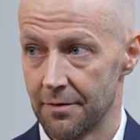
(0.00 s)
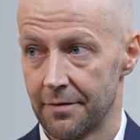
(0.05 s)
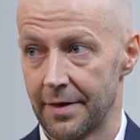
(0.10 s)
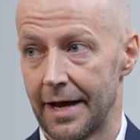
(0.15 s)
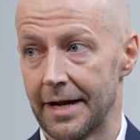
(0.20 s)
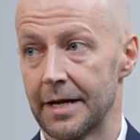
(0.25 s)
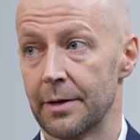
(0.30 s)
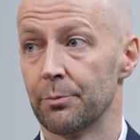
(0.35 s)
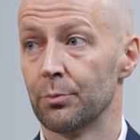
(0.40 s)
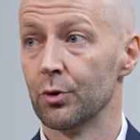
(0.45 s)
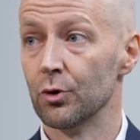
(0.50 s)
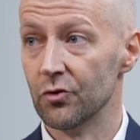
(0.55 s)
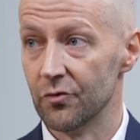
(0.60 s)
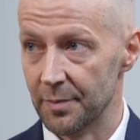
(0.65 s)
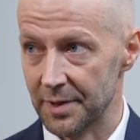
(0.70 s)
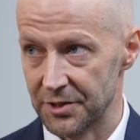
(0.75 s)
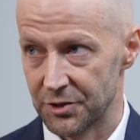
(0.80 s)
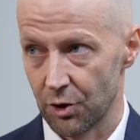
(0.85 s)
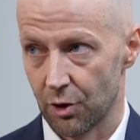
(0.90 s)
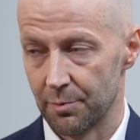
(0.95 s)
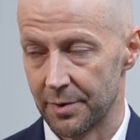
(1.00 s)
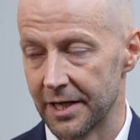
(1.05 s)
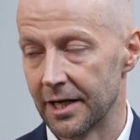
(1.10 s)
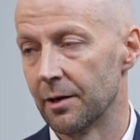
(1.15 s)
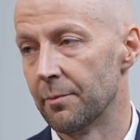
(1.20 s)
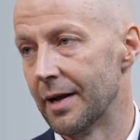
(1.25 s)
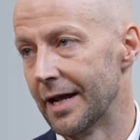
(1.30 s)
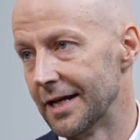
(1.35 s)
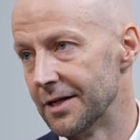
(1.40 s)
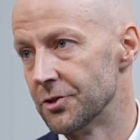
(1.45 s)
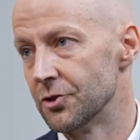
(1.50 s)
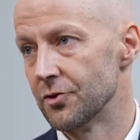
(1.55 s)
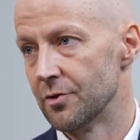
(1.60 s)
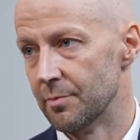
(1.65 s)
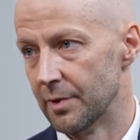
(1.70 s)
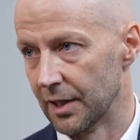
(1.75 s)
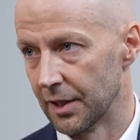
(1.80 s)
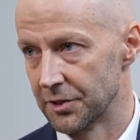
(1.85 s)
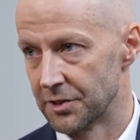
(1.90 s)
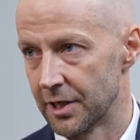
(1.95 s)
that improvements are being made to the
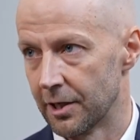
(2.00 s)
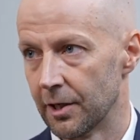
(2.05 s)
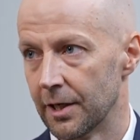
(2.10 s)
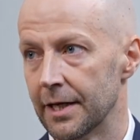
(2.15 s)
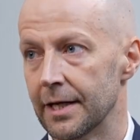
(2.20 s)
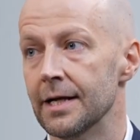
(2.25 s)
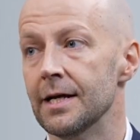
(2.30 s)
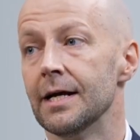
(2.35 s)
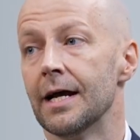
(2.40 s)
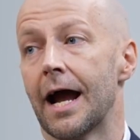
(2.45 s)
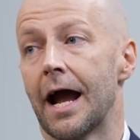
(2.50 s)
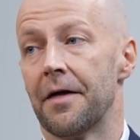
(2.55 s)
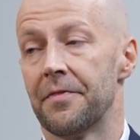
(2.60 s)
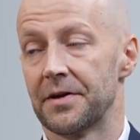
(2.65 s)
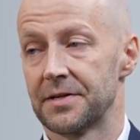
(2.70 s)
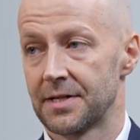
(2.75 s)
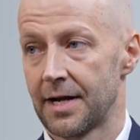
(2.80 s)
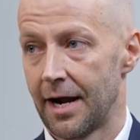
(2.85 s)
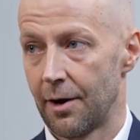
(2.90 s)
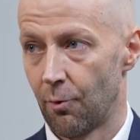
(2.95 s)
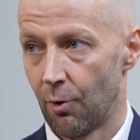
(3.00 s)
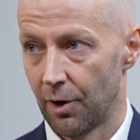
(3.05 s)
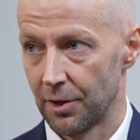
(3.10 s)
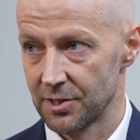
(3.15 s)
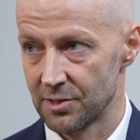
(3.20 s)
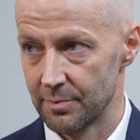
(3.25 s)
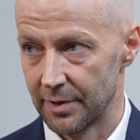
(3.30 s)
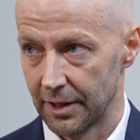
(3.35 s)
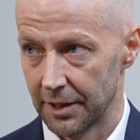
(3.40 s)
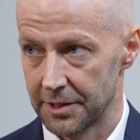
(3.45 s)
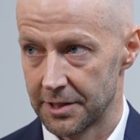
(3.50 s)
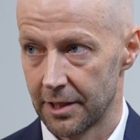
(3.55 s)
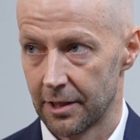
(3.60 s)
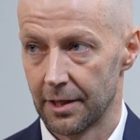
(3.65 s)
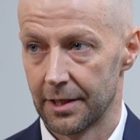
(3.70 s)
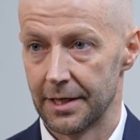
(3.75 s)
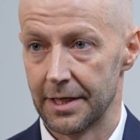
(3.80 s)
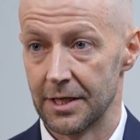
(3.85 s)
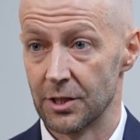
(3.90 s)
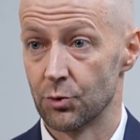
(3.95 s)
military and that Taiwan's
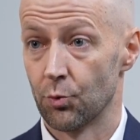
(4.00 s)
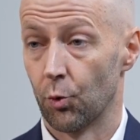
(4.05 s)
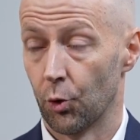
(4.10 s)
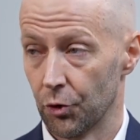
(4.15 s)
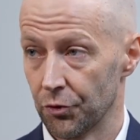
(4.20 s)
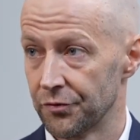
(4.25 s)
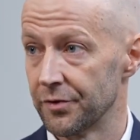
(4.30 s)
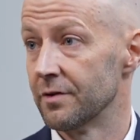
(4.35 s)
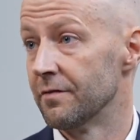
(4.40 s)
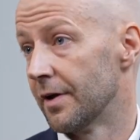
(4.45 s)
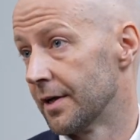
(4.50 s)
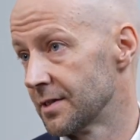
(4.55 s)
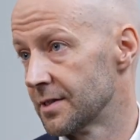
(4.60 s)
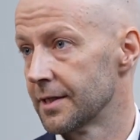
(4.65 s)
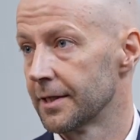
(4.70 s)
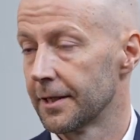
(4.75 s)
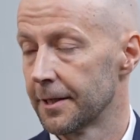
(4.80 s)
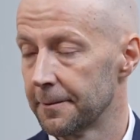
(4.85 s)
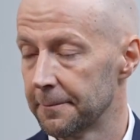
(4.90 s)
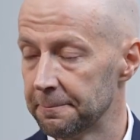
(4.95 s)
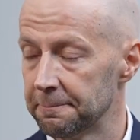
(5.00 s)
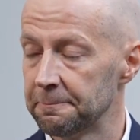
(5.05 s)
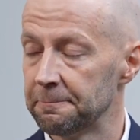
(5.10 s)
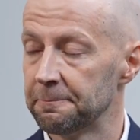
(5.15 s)
military is worth investing in.